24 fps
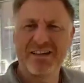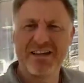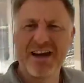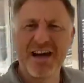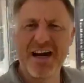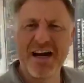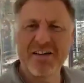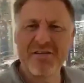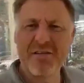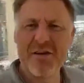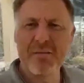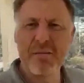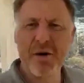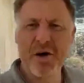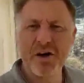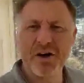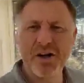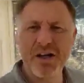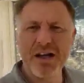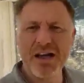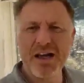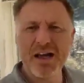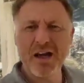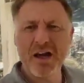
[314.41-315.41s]
Hi
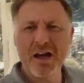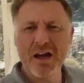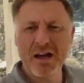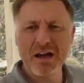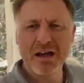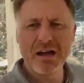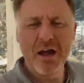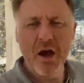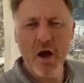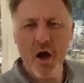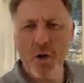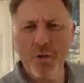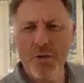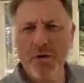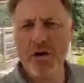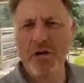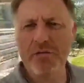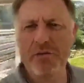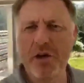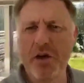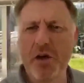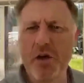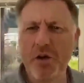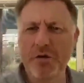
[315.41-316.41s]
everybody, hope you're
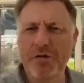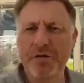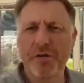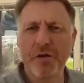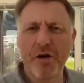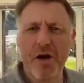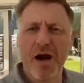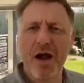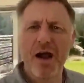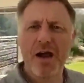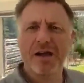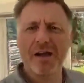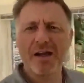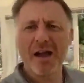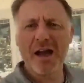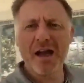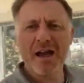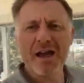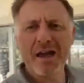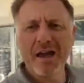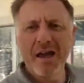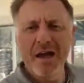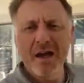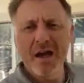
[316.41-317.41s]
having a good
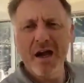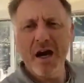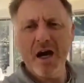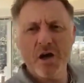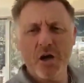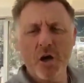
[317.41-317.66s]
Friday.